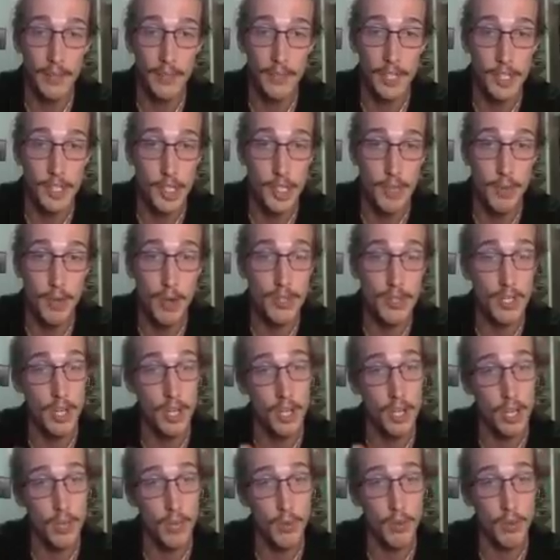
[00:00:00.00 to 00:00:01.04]
Because you're supposed to
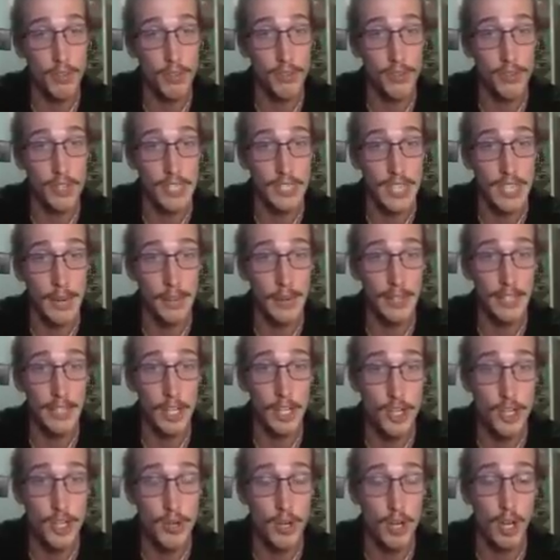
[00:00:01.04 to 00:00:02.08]
hook with the same leg they
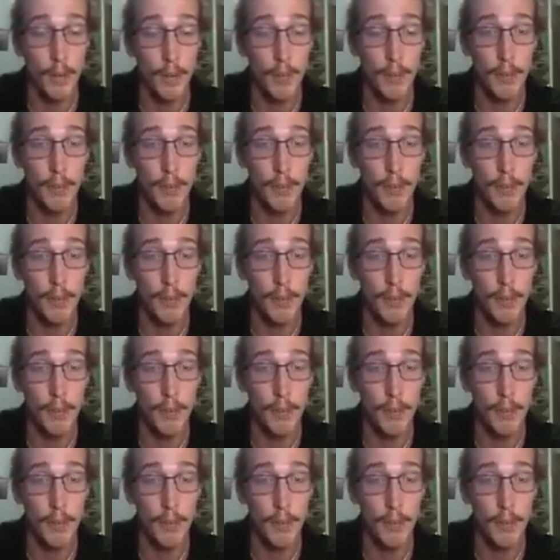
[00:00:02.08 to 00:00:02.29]
shoot on,